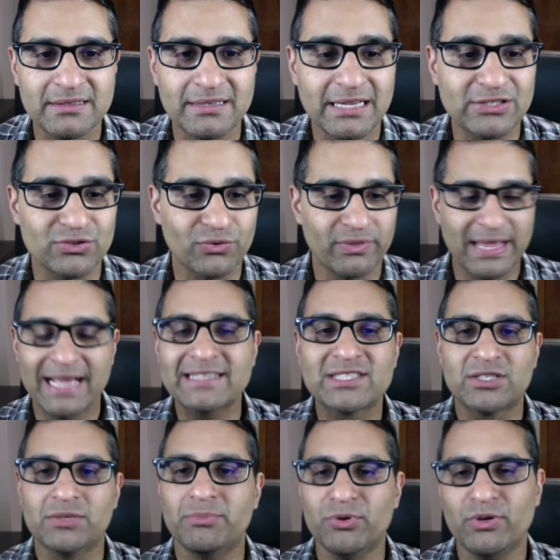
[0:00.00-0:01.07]
And so that's
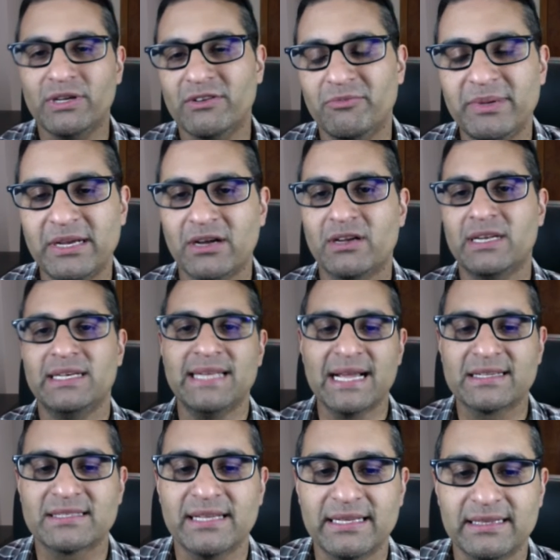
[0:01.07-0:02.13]
the beauty of being on a
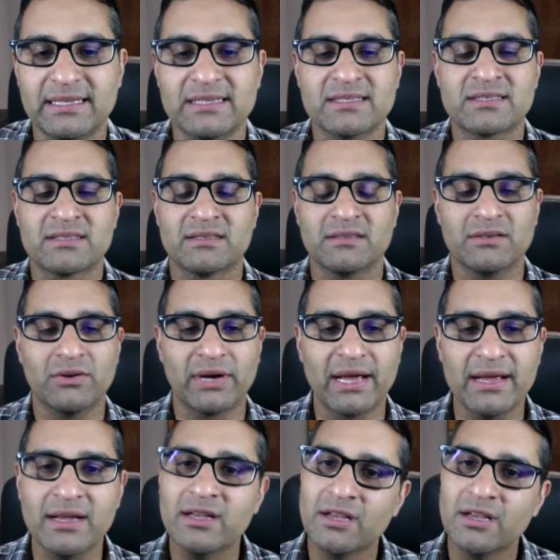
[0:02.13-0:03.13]
DEX like this. Okay.